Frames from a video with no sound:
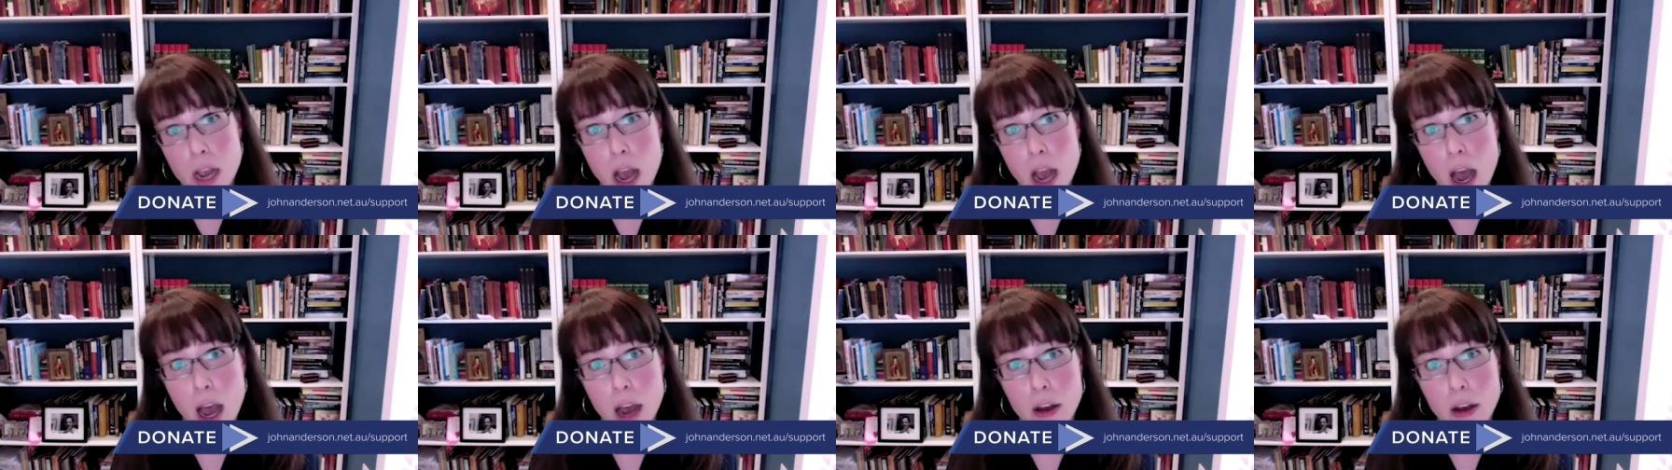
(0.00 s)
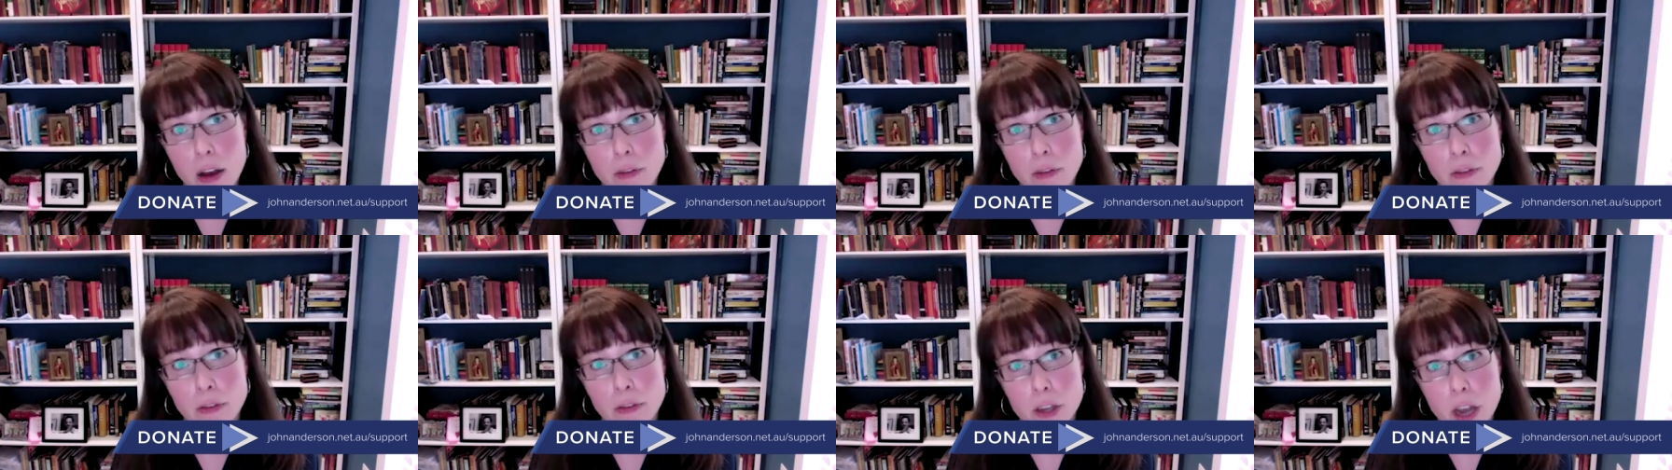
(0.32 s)

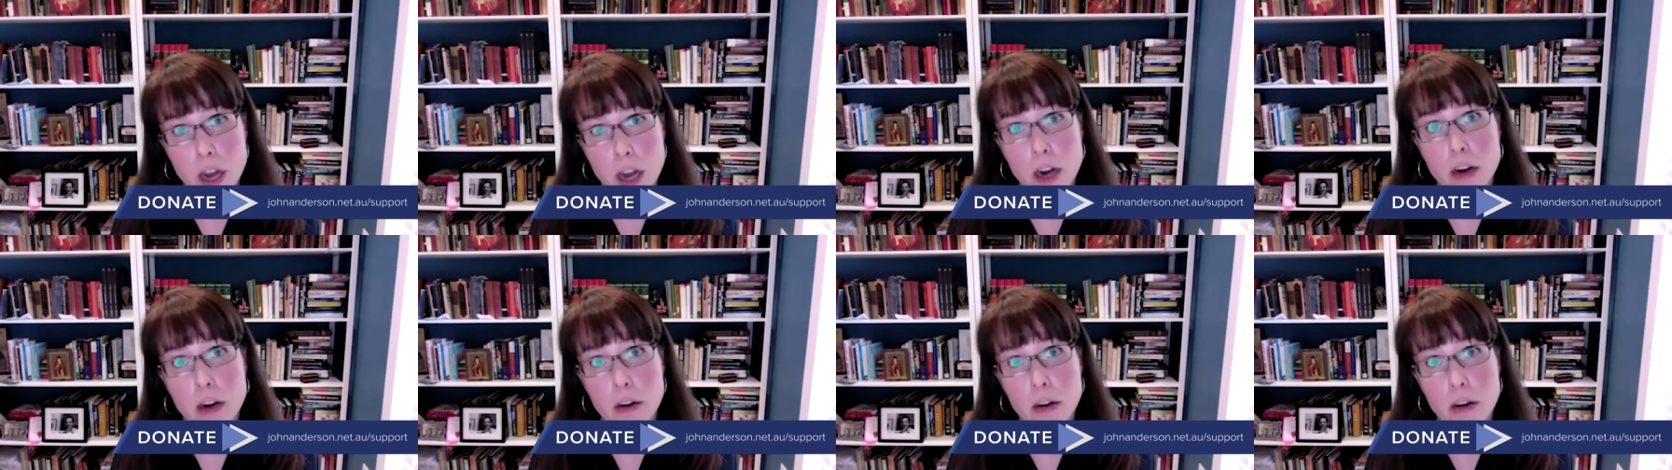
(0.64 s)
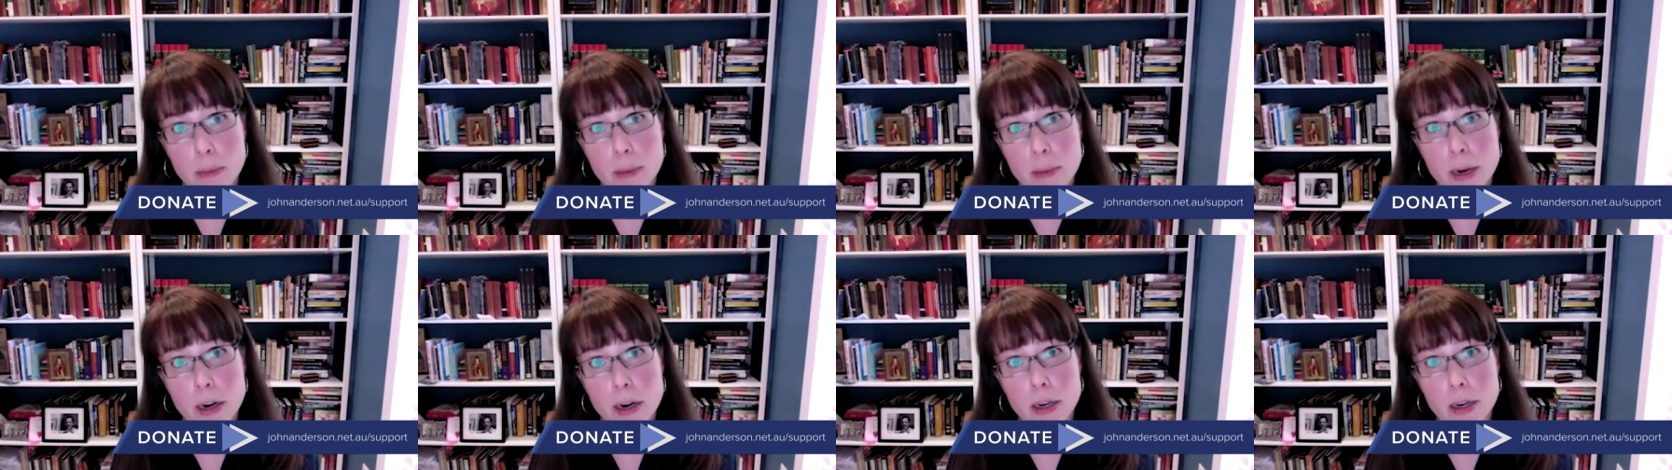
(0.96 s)
of younger
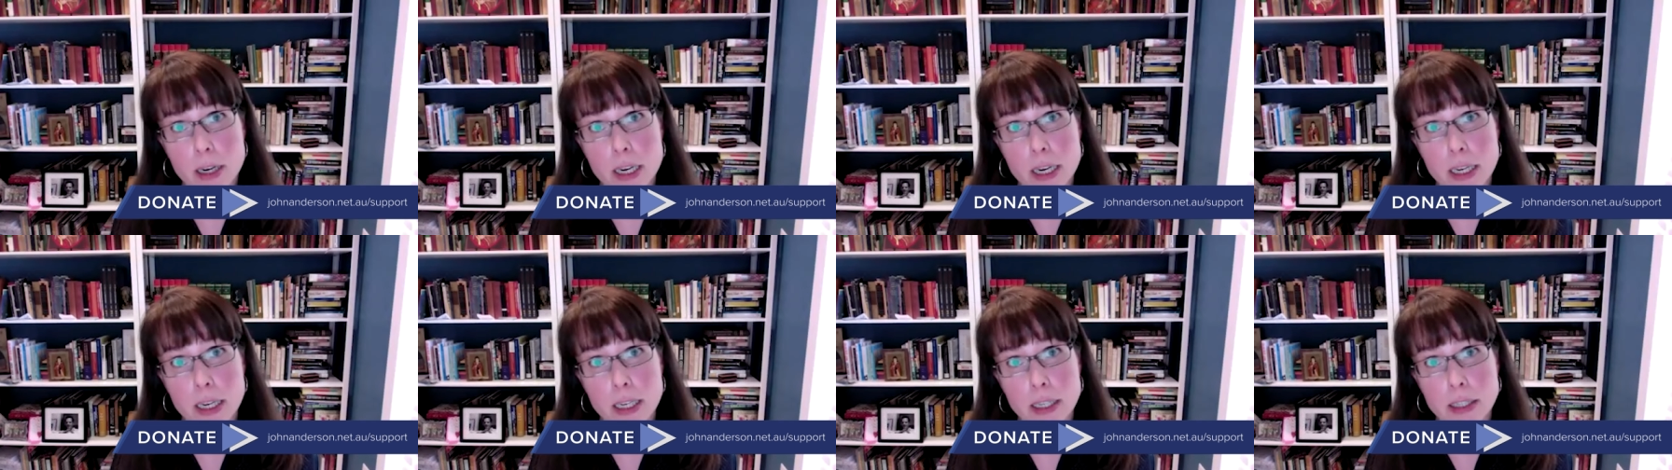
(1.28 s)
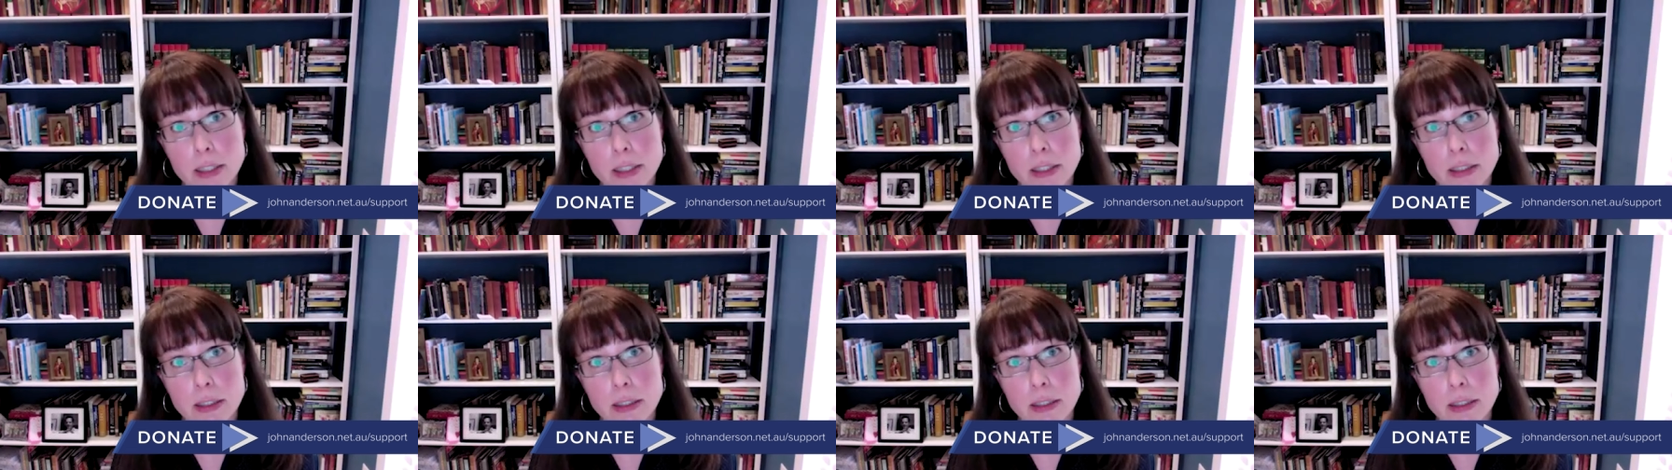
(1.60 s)

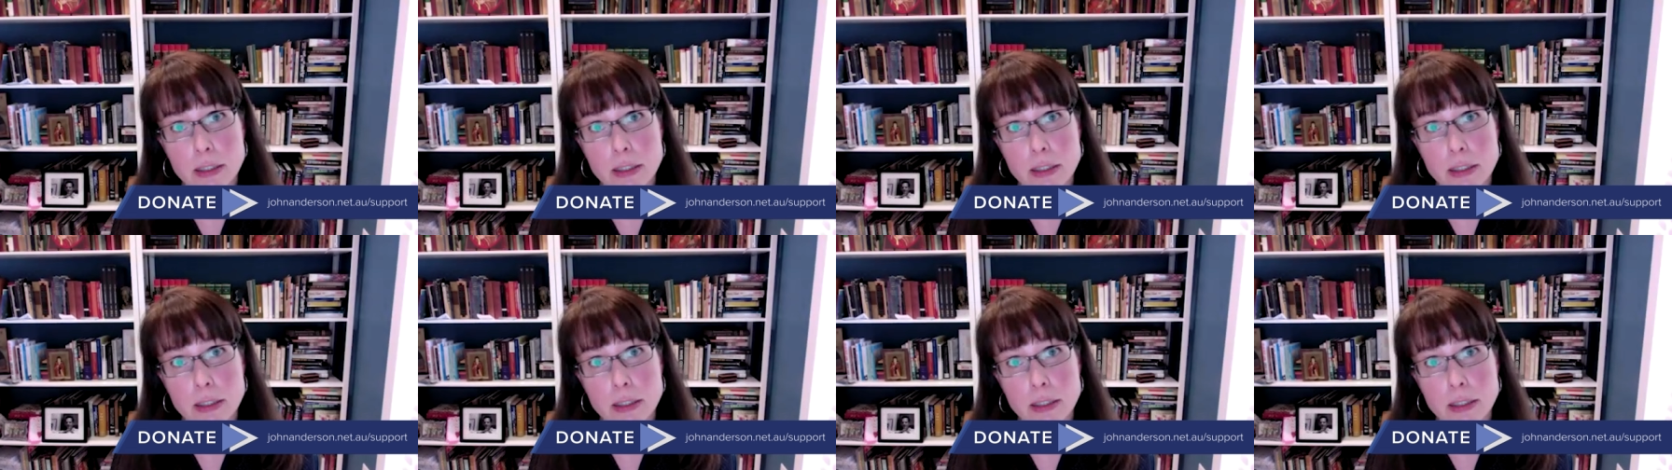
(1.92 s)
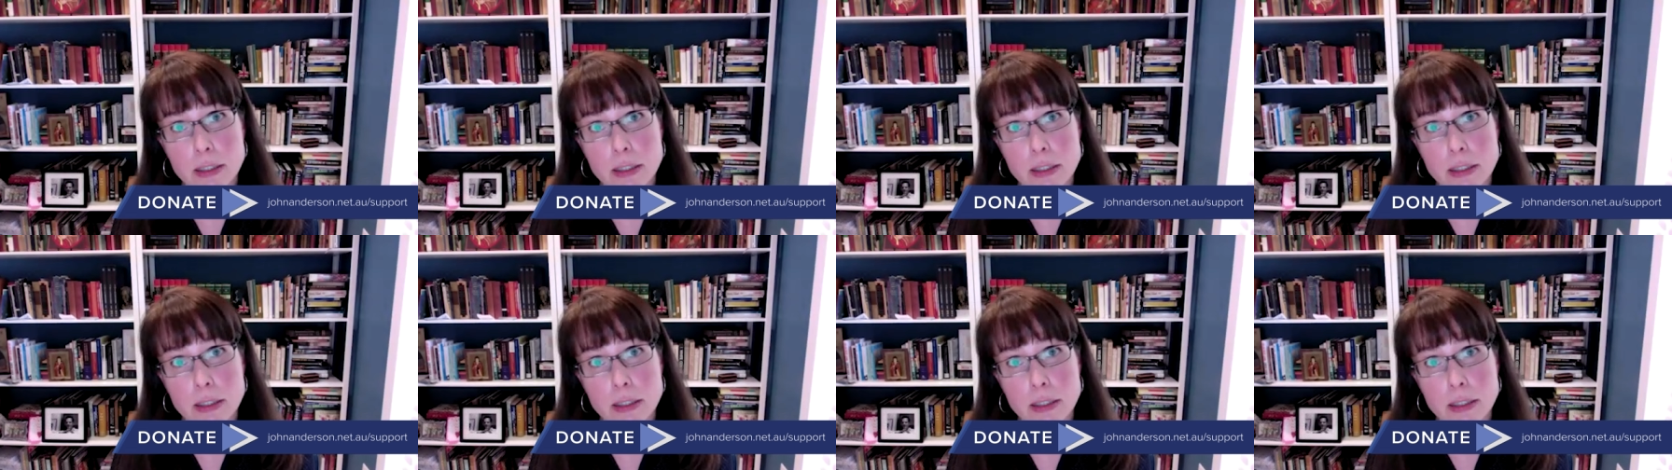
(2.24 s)
Americans uh,